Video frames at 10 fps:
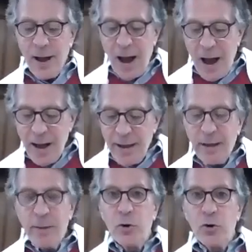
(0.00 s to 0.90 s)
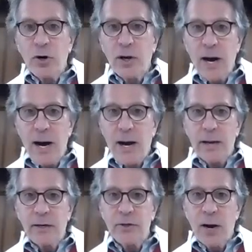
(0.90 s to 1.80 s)
I am your God
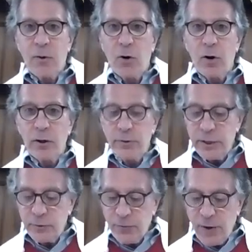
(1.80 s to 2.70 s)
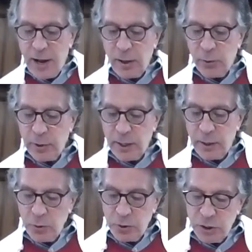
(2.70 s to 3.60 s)
is how all of these follow in
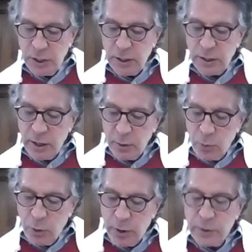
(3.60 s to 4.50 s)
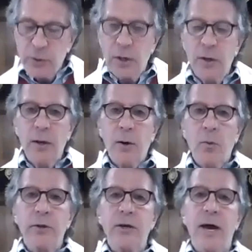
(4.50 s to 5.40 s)
Kiddushin. In other words,
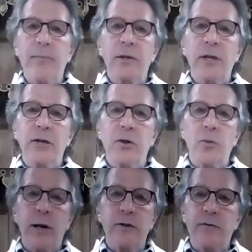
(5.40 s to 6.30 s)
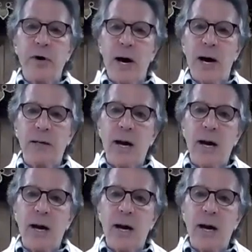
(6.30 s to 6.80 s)
we're to emulate the ways of God.